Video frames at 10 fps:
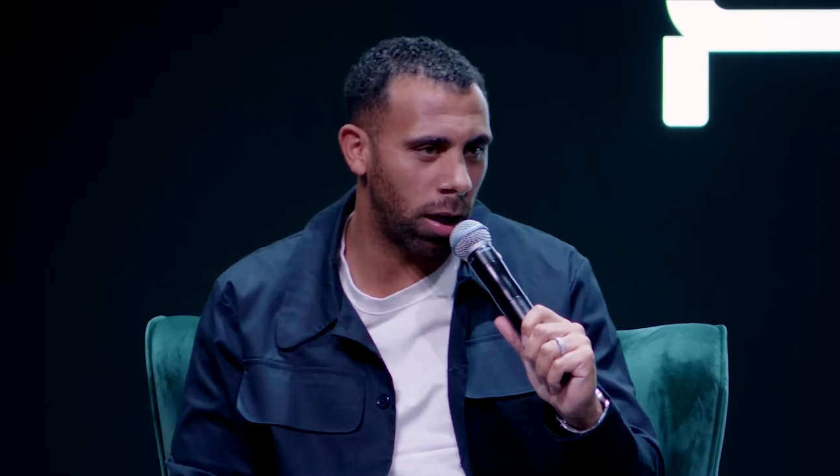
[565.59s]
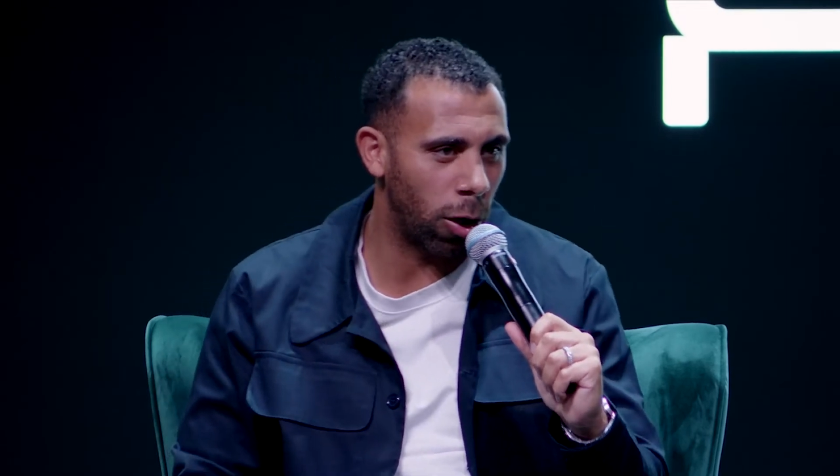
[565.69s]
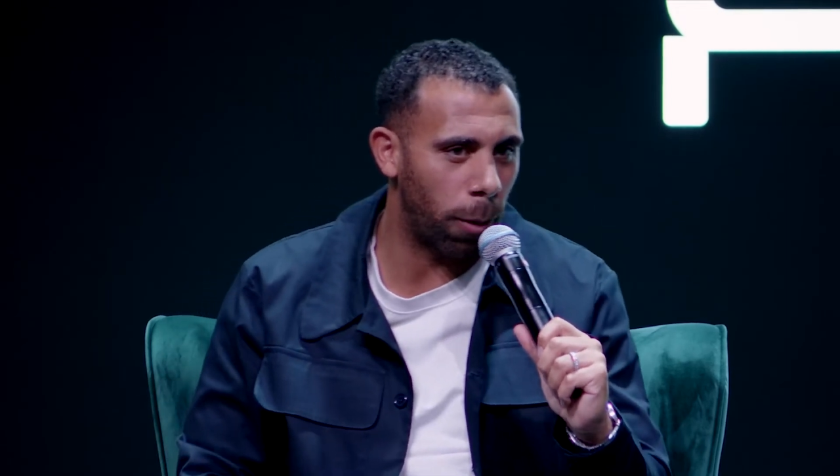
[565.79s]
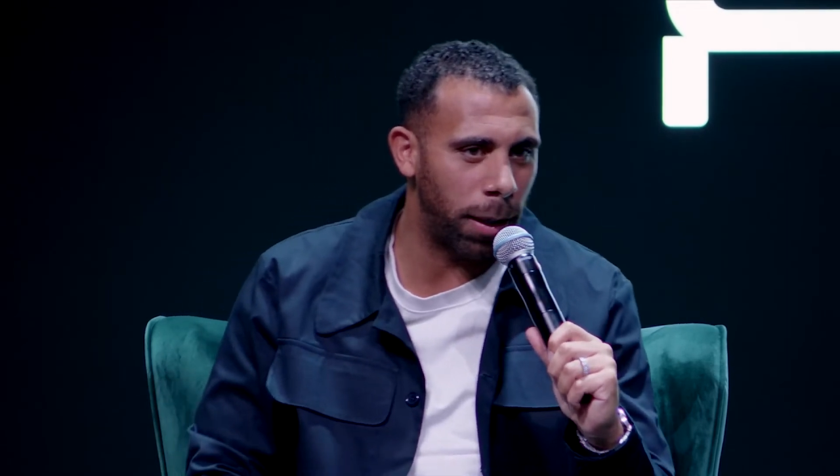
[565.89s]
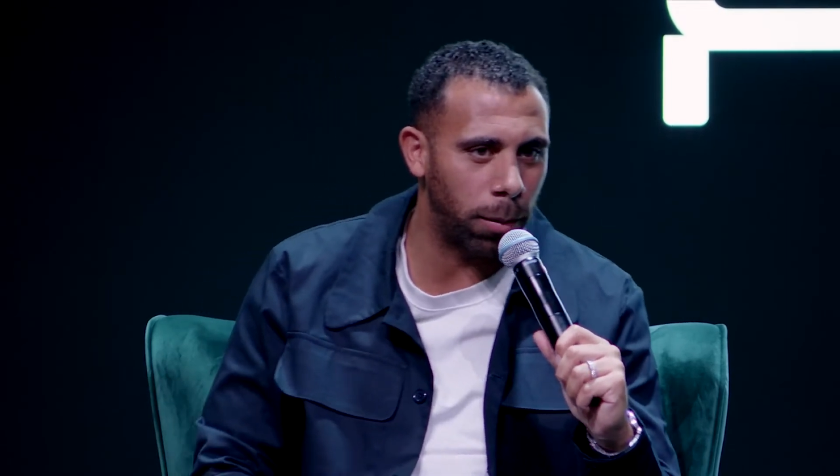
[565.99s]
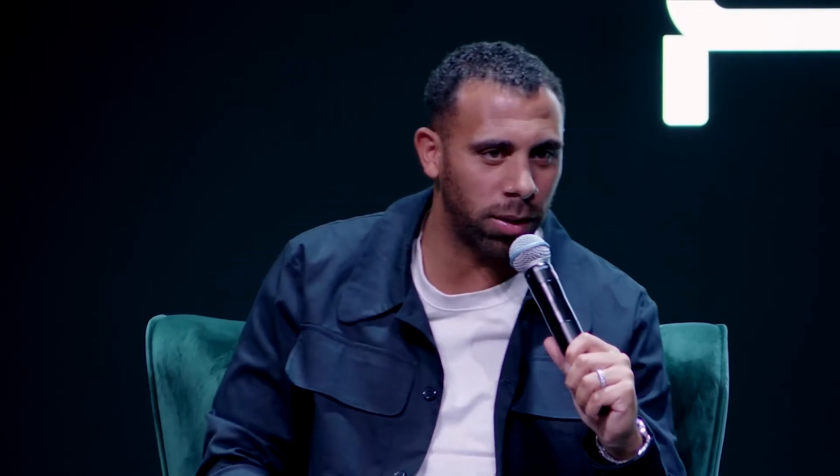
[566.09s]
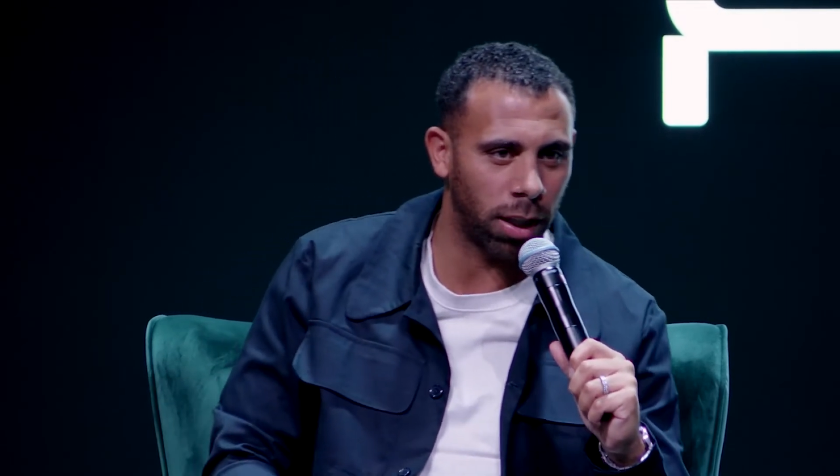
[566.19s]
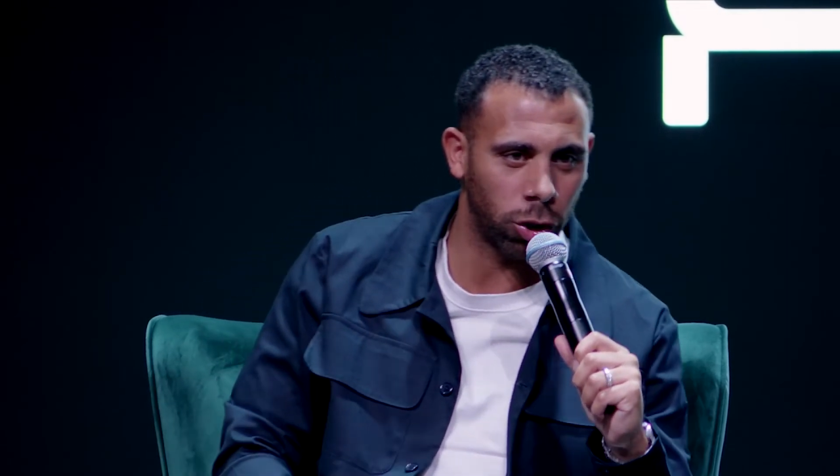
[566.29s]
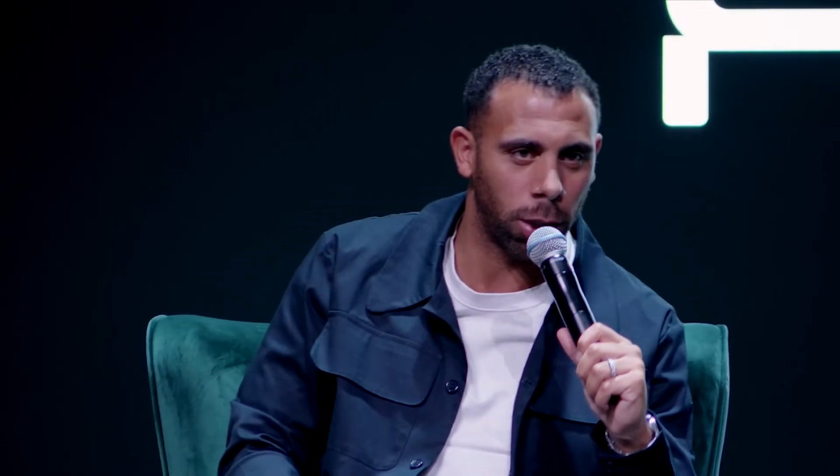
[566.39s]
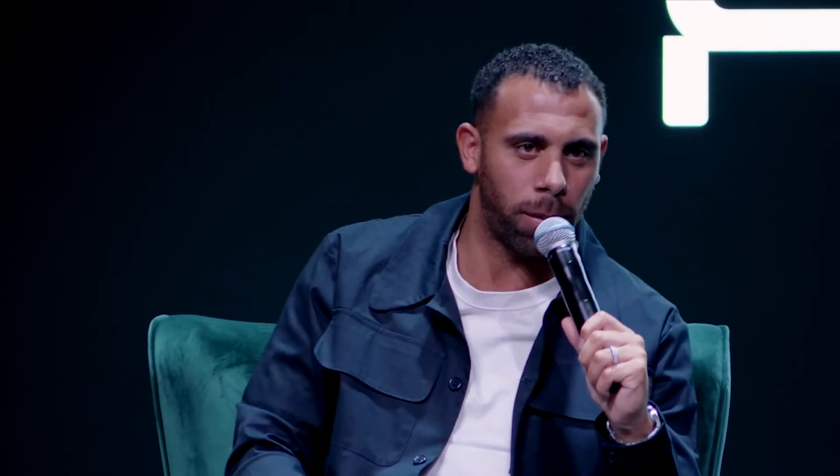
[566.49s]
A lot of people say
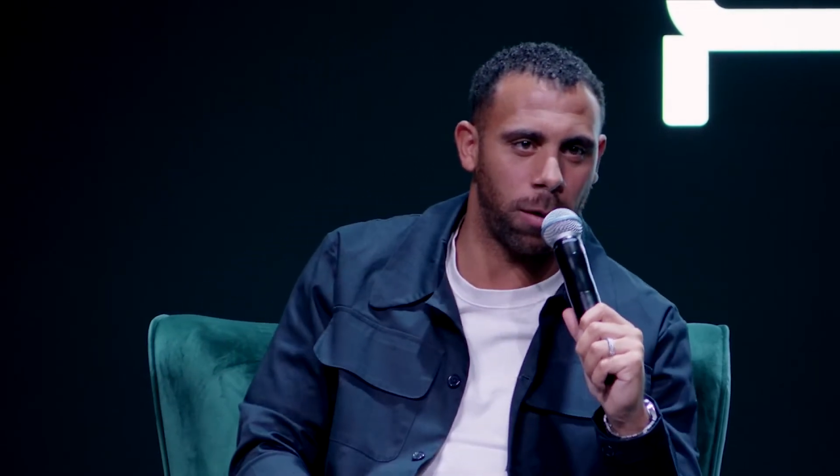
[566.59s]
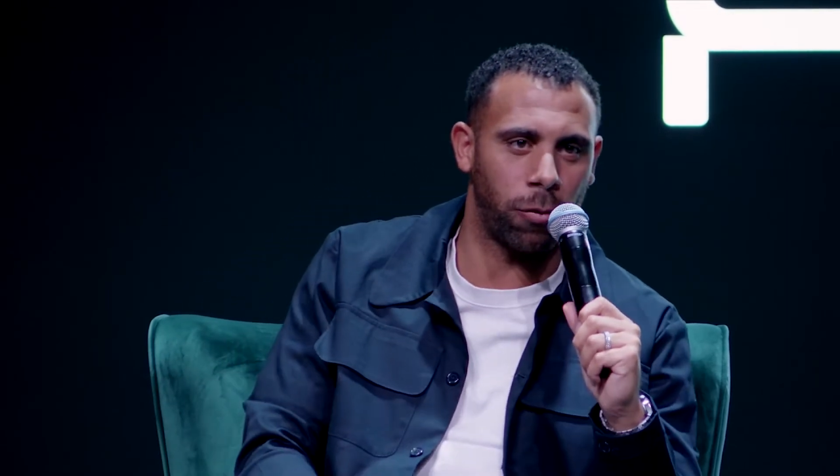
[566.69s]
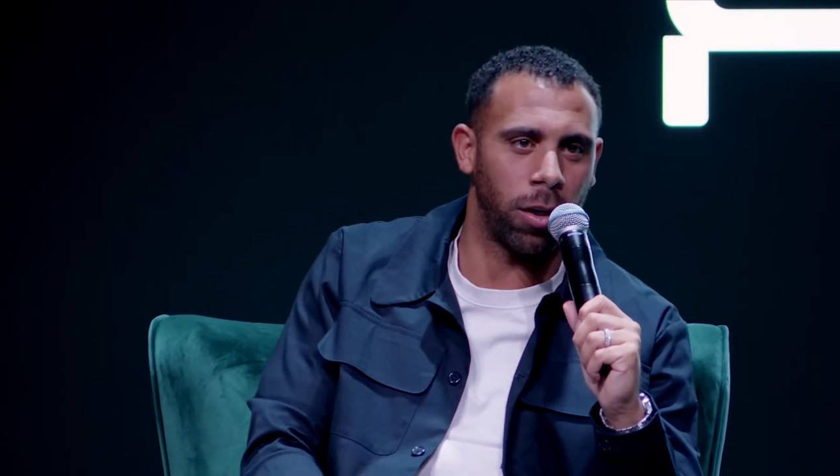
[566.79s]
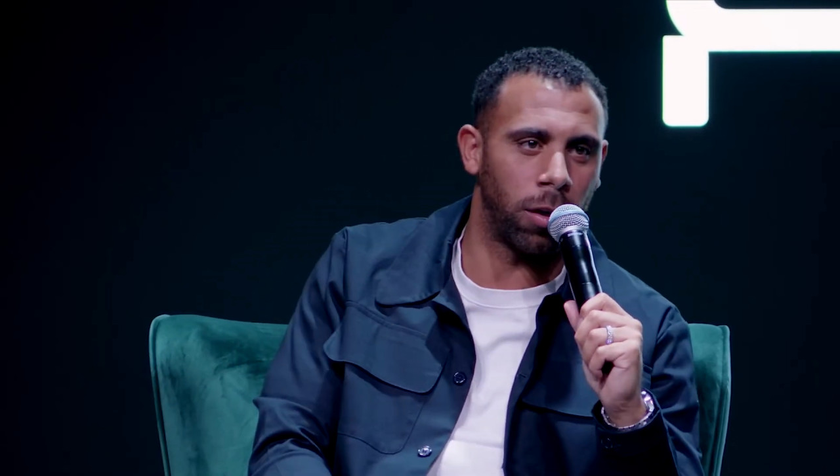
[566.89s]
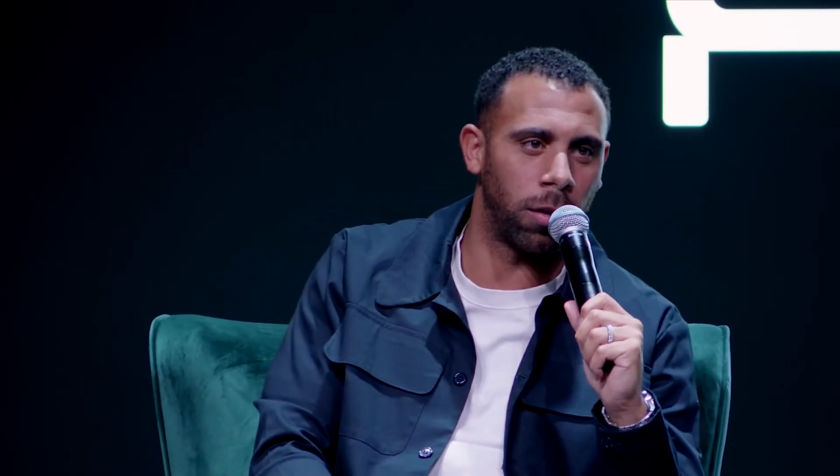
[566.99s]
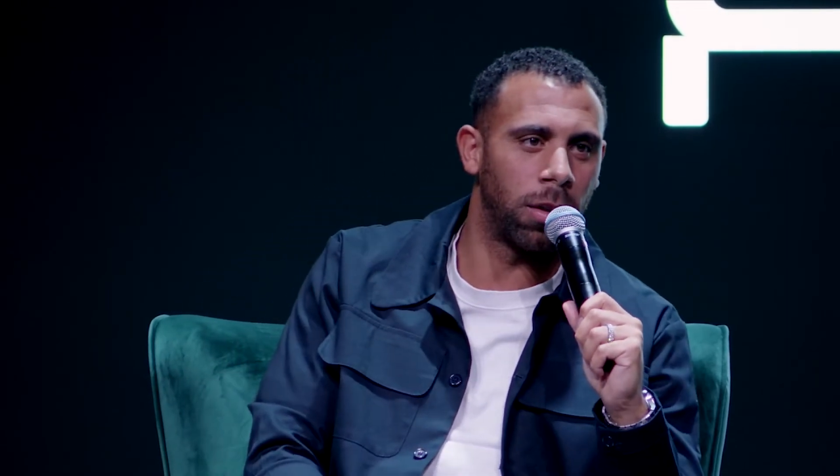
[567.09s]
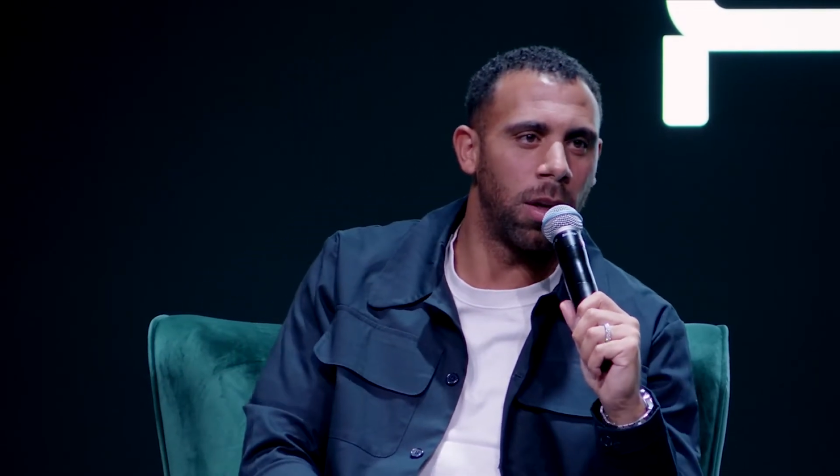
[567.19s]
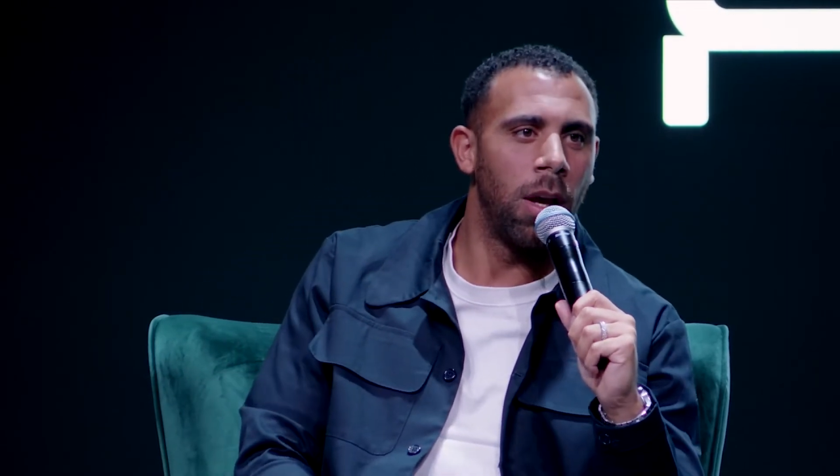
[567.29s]
I should have played for England.